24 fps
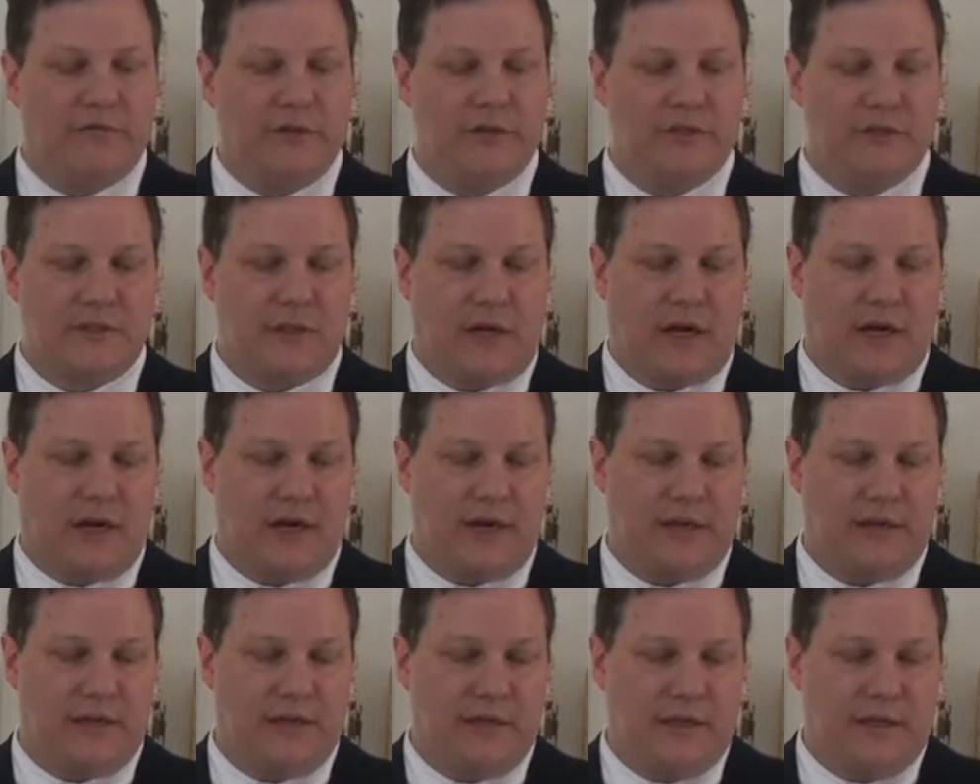every
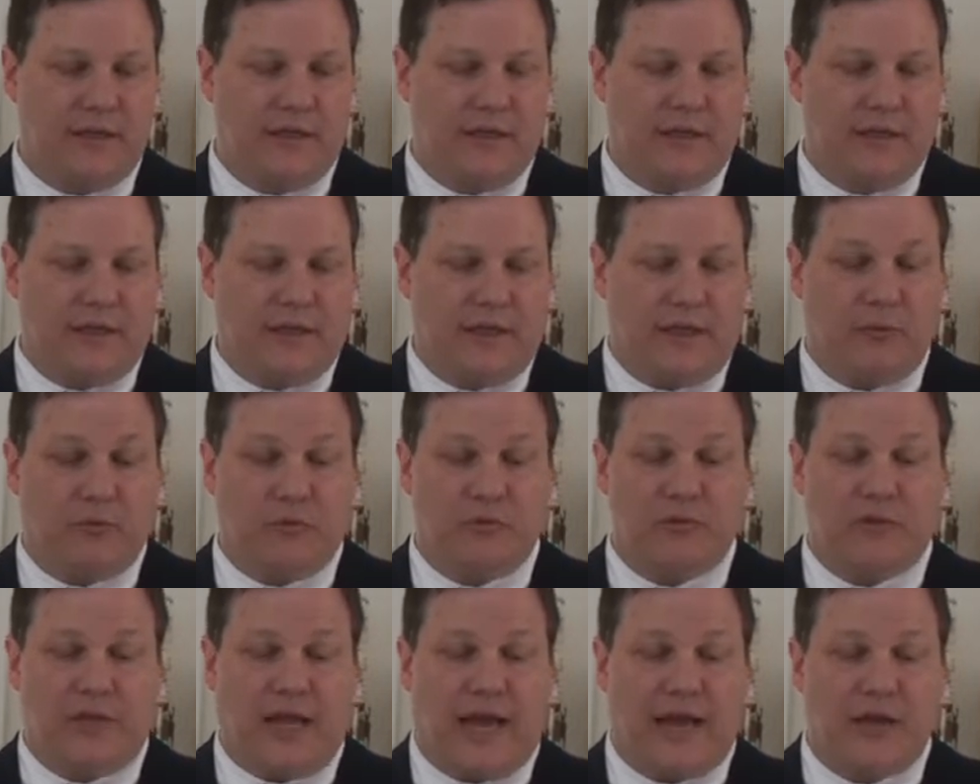side. They
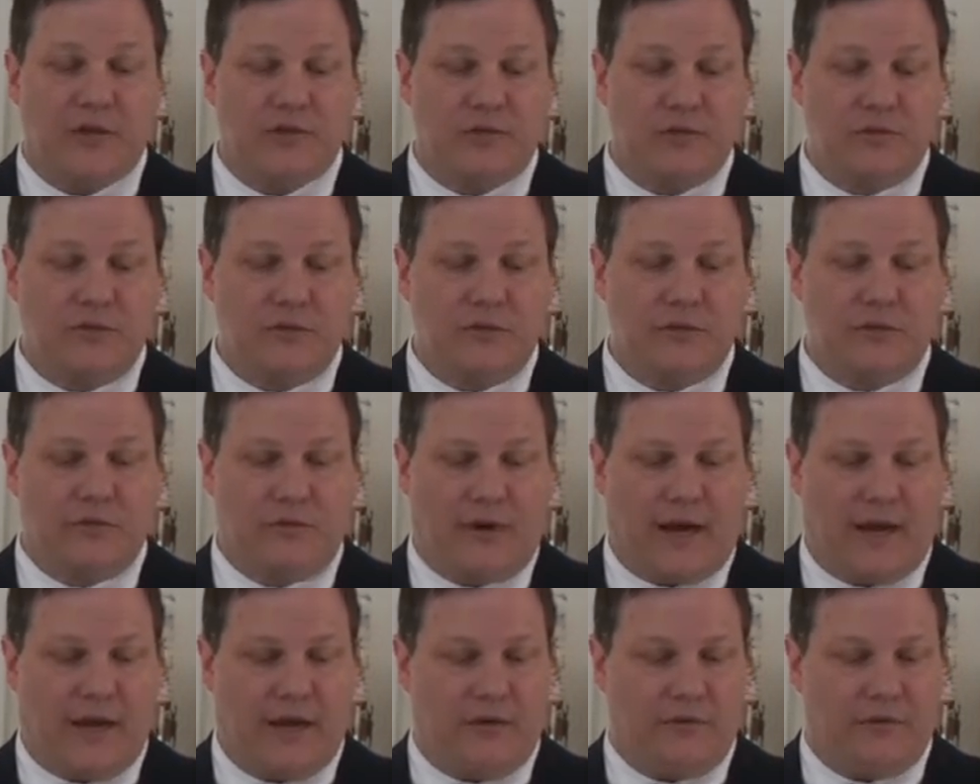will dash you to the
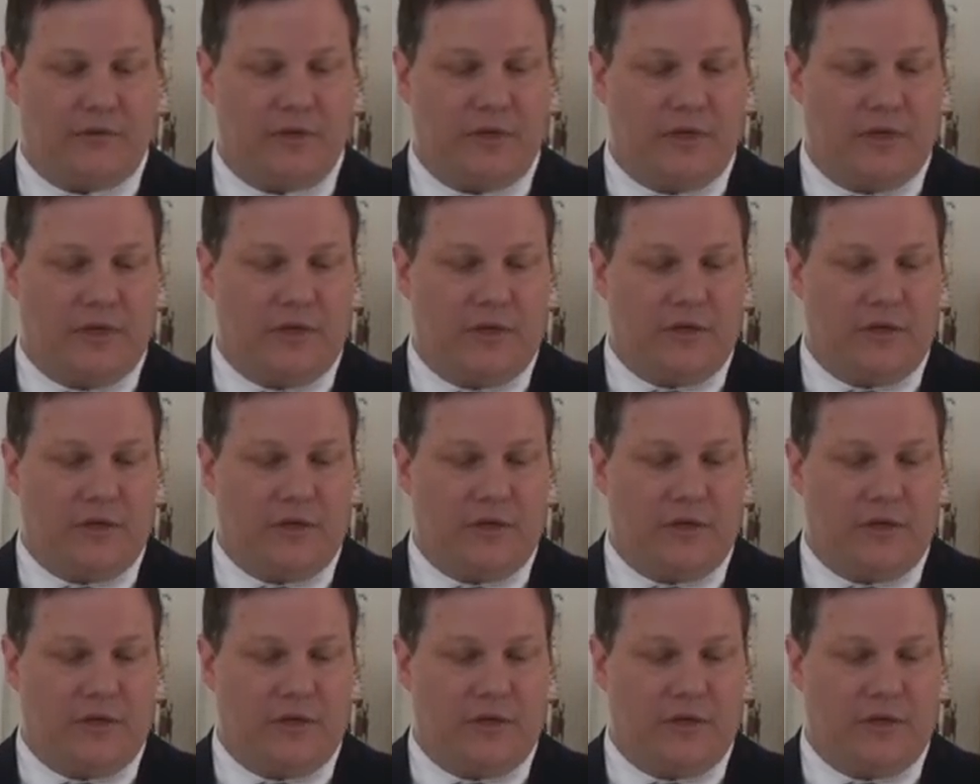ground